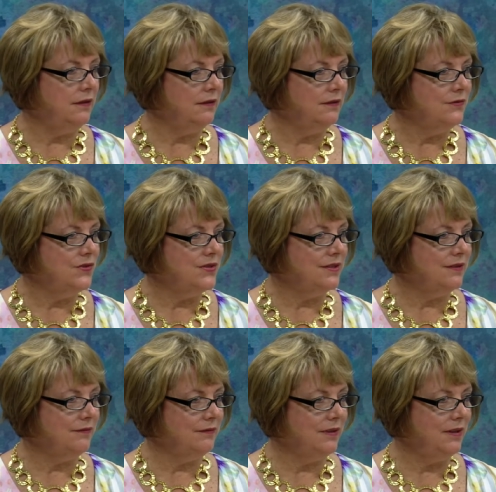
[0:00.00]
yeah. just to
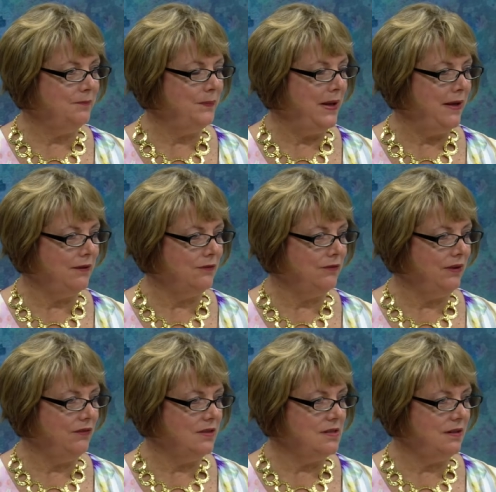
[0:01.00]
come back and
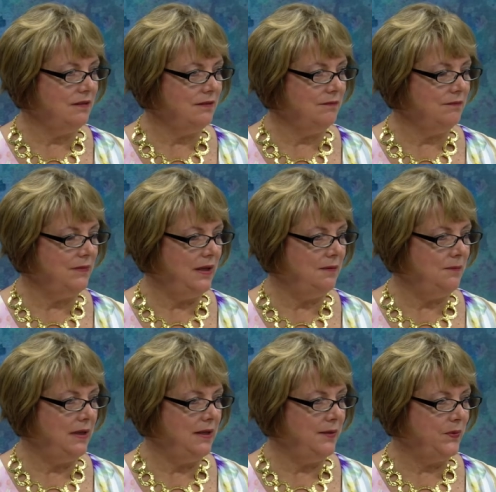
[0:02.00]
revisit and, and
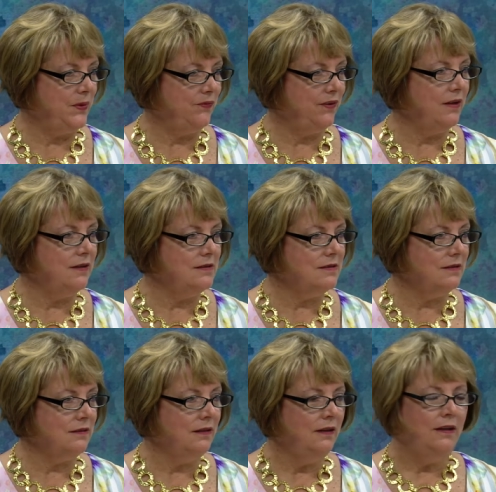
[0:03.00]
meet up with friends.
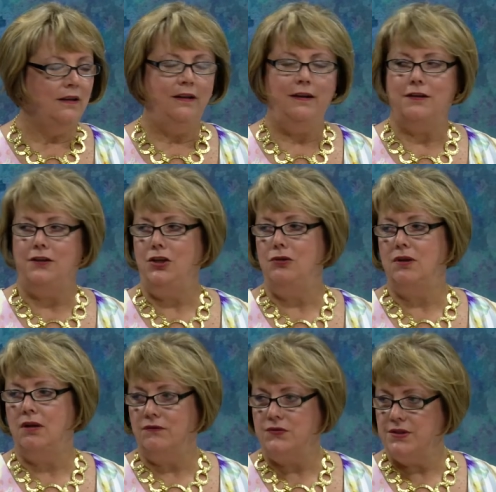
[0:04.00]
And I had a cute
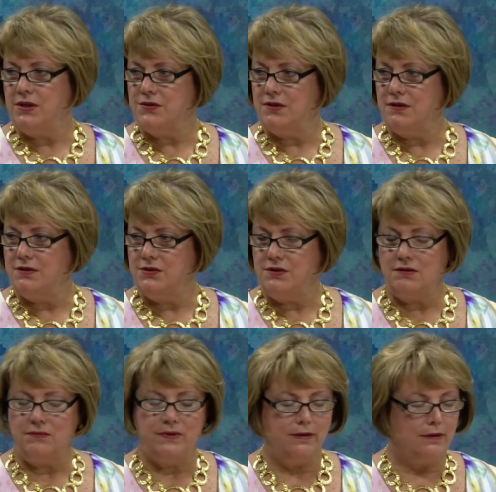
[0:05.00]
conversation yeah. this year
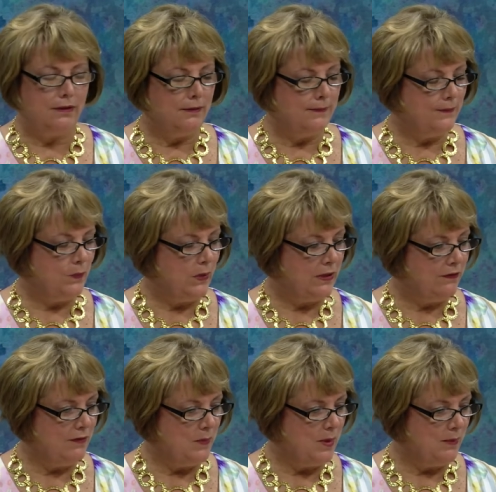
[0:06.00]
with um, one of
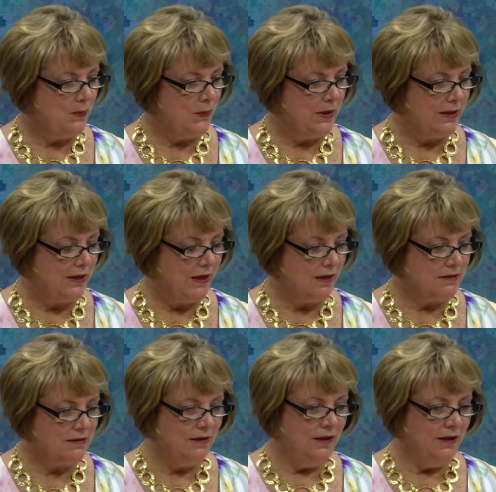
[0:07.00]
the one of the guests.